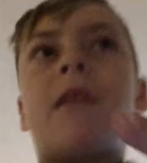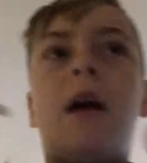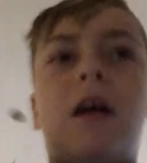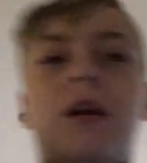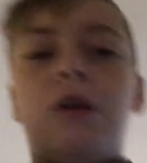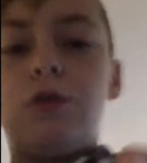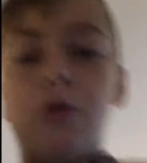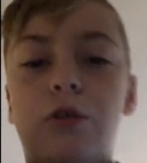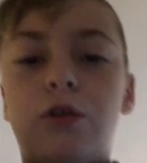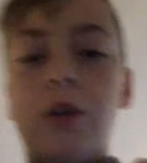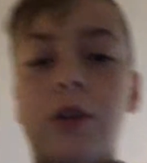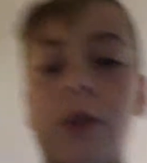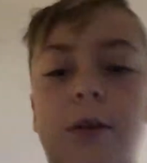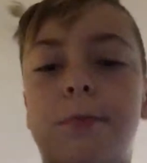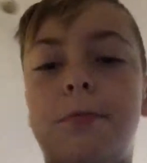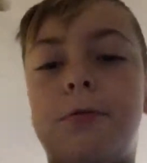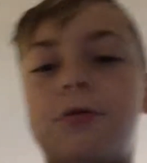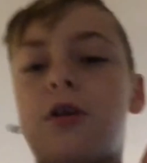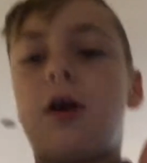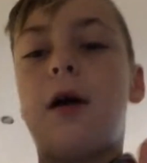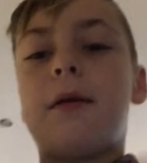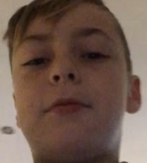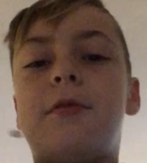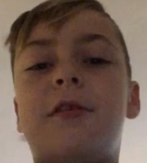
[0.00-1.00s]
And also
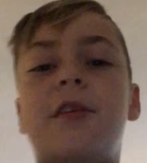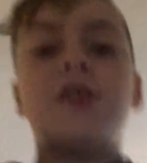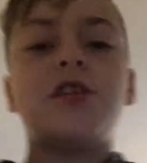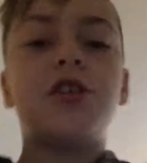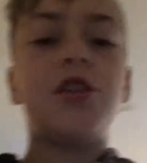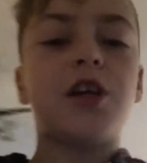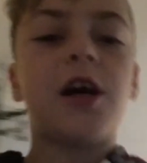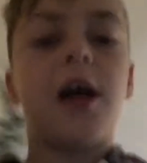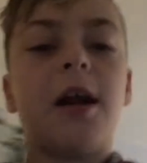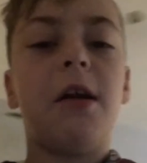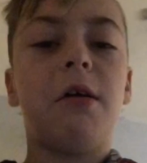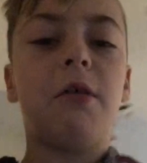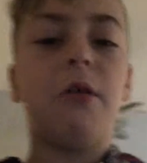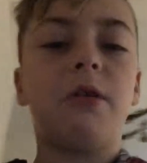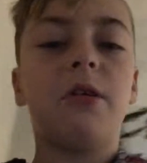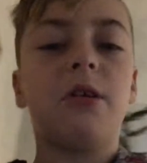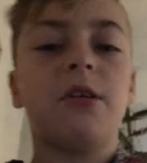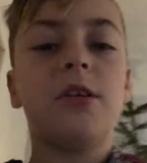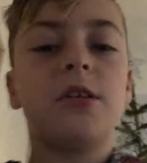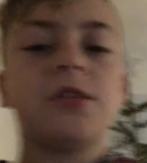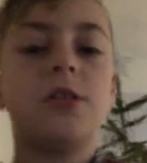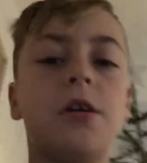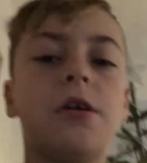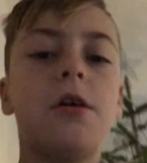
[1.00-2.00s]
subscribe to this channel
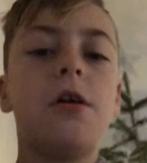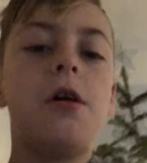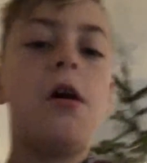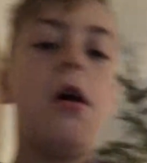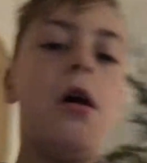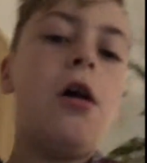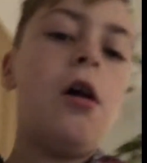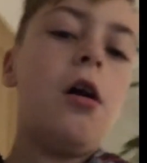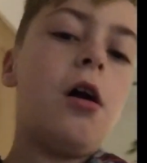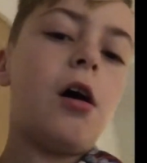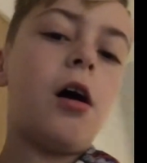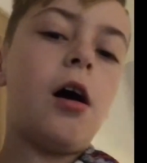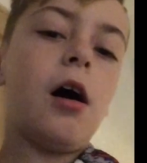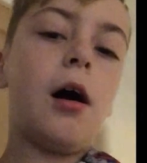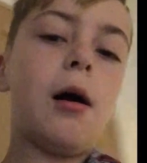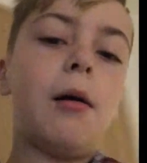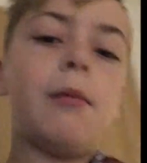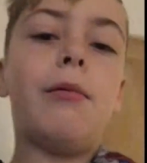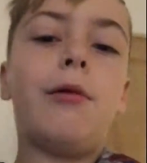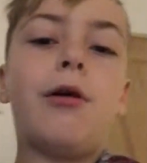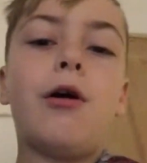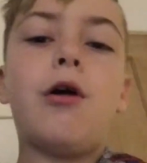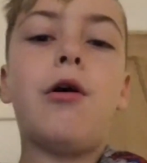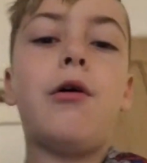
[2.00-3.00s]
because I
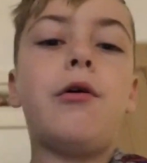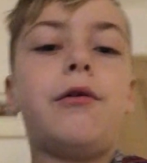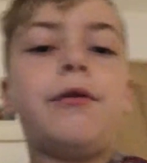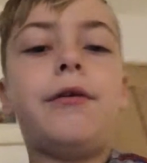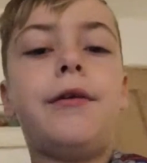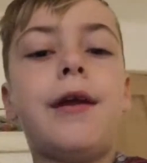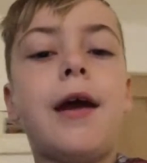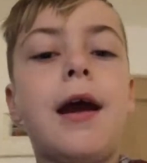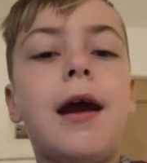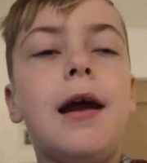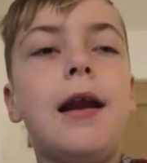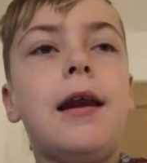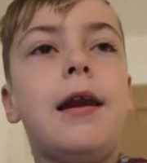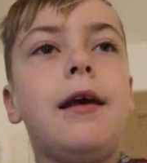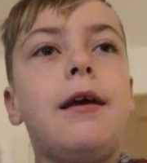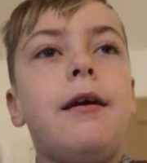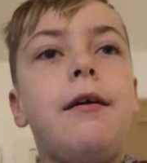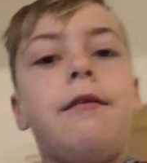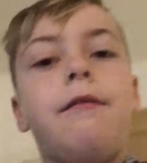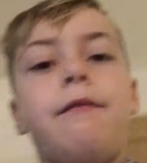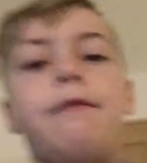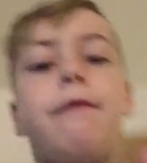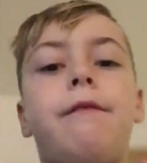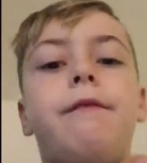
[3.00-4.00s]
upload
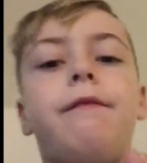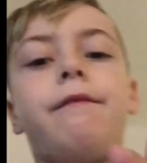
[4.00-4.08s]
daily